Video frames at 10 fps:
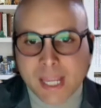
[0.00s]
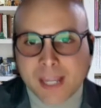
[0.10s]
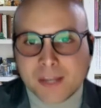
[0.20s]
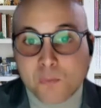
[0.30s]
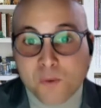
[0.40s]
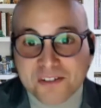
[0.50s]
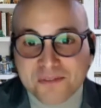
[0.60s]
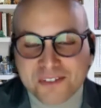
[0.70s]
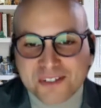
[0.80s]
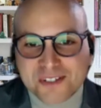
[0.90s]
And one
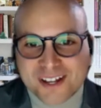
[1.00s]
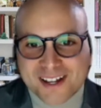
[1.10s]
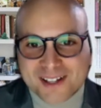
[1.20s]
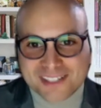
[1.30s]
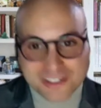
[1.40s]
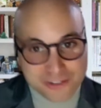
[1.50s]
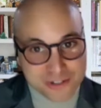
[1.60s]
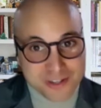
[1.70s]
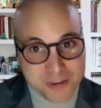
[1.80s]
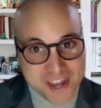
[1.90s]
of the
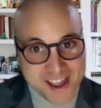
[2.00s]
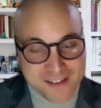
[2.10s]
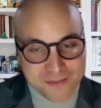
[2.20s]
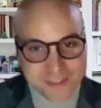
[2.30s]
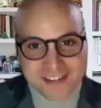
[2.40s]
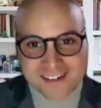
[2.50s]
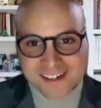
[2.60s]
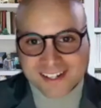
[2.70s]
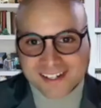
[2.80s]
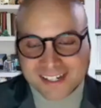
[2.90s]
teachers that we have there
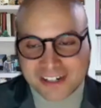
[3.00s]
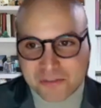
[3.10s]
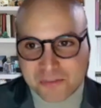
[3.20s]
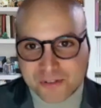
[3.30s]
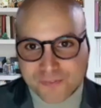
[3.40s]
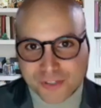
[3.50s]
in our book